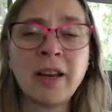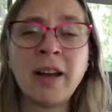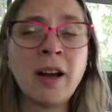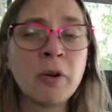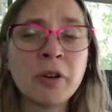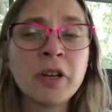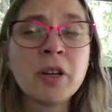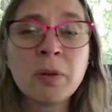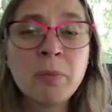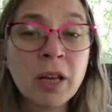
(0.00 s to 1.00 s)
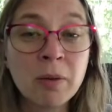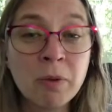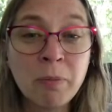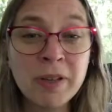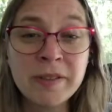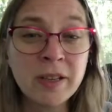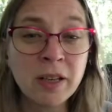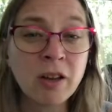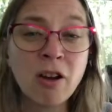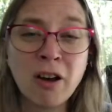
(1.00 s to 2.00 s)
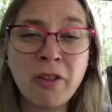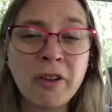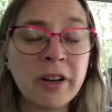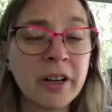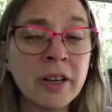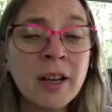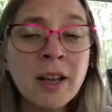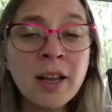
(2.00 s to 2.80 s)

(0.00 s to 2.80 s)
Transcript: and how are you going to become a best-selling author, and